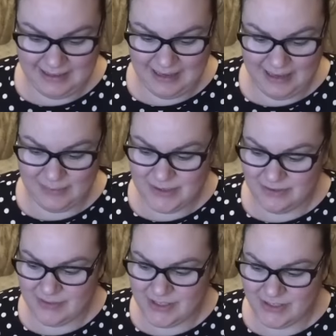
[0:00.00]
I wonder
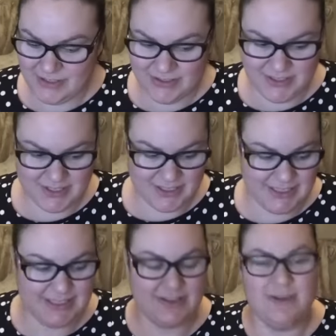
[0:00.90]
if it does, because
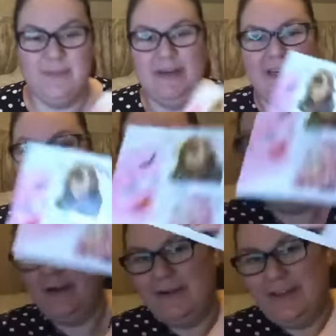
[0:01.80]
it's got a bit here
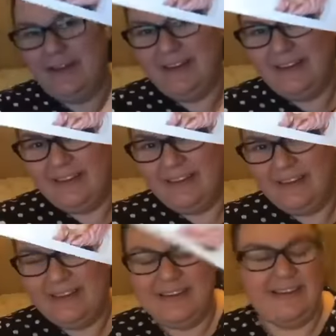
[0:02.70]
about it.
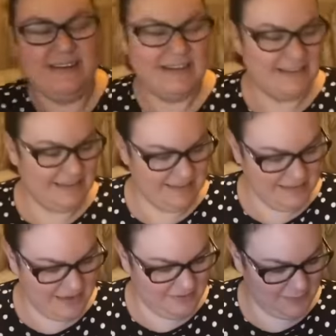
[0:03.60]

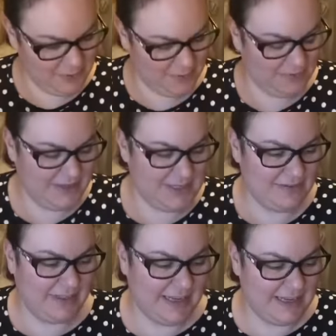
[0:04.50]
I'll have a proper read
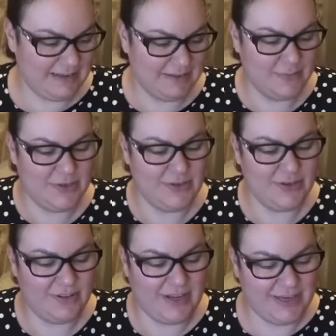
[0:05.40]
of it later. I'm sure you're
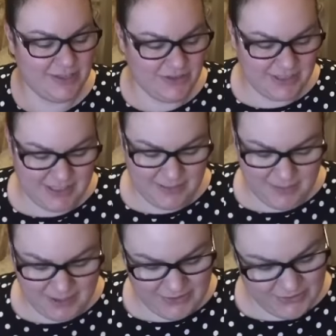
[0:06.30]
not that interested,
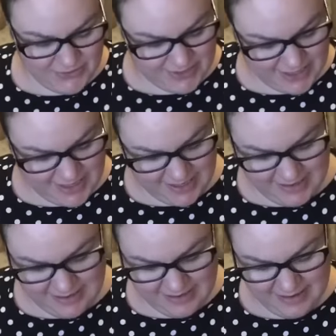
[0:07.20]
but I just
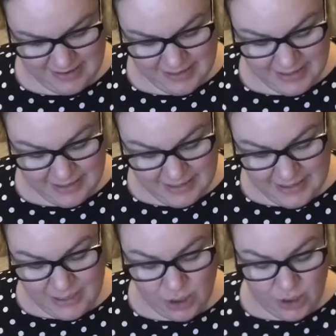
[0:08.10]

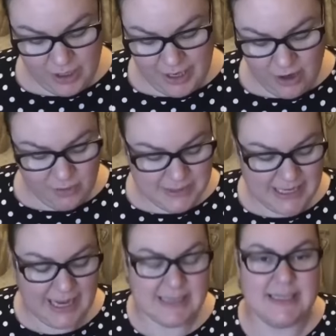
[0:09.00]
it always
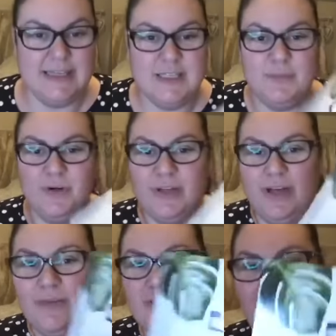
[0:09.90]
has in this
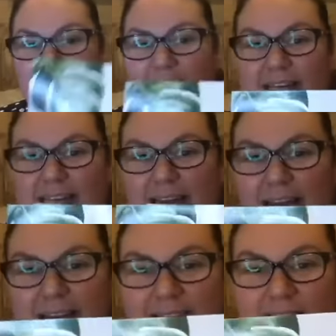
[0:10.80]
booklet, which I really
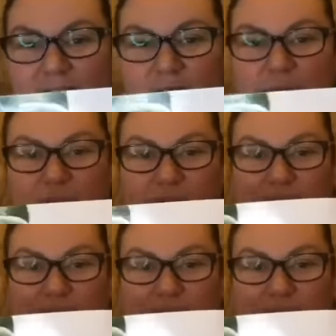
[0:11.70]
like, that comes with Look